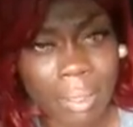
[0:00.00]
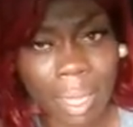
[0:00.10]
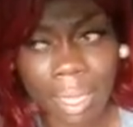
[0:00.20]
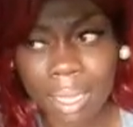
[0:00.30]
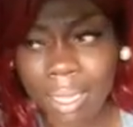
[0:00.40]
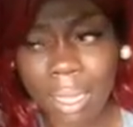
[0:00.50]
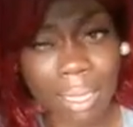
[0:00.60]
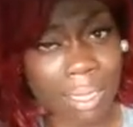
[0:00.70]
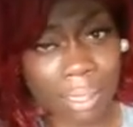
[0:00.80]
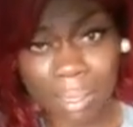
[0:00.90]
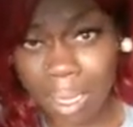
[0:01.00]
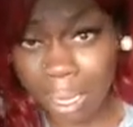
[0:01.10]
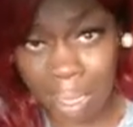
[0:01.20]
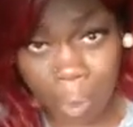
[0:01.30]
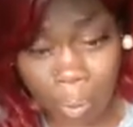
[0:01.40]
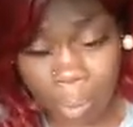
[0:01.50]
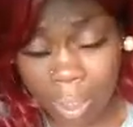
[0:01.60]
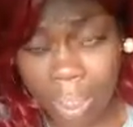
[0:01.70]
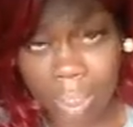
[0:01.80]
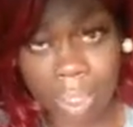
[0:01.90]
that is
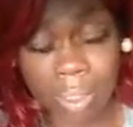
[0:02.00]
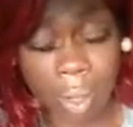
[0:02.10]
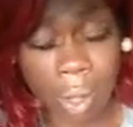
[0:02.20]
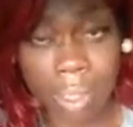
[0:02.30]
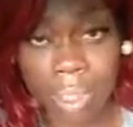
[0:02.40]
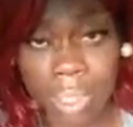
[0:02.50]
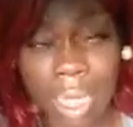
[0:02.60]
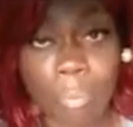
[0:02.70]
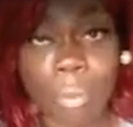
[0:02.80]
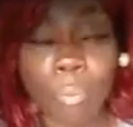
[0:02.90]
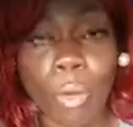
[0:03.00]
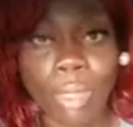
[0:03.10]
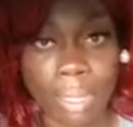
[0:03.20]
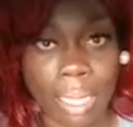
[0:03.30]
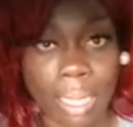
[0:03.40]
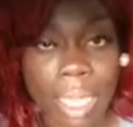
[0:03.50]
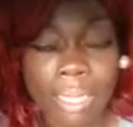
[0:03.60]
unholy and ungodly, and I wouldn't want that.